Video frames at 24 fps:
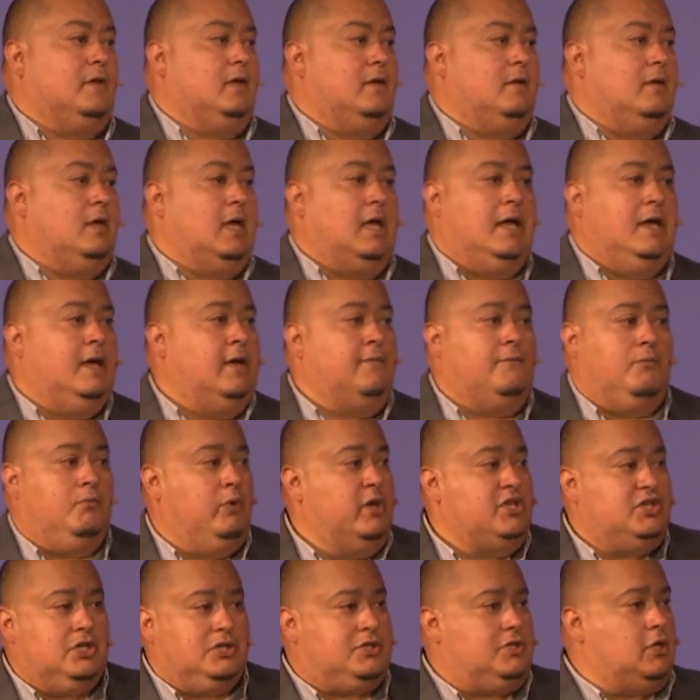If we
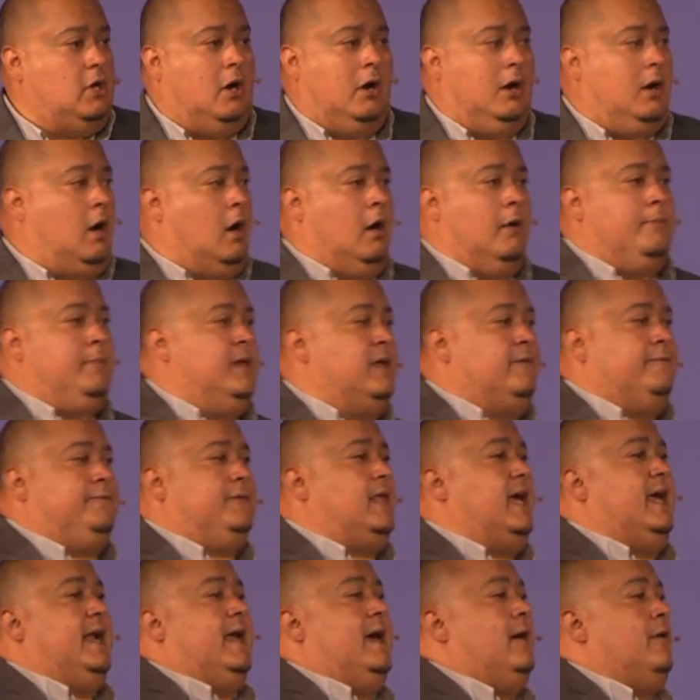just are, are being
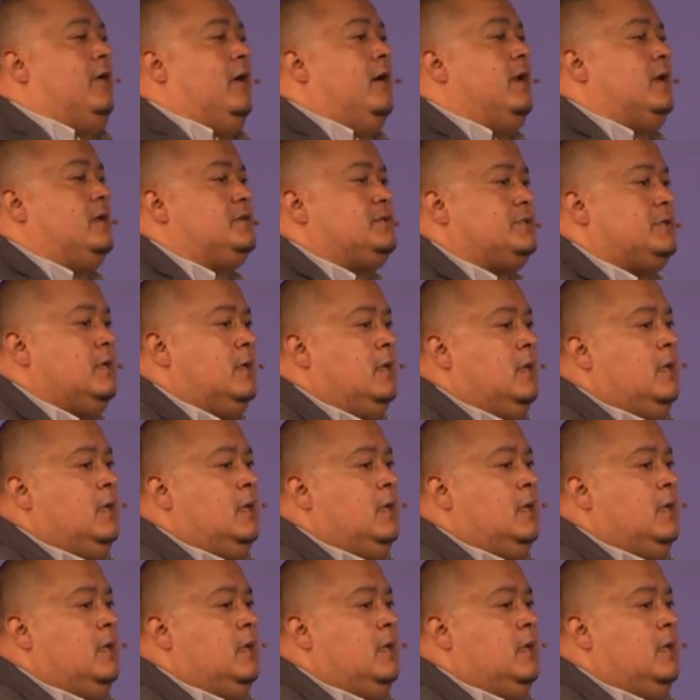flat out honest,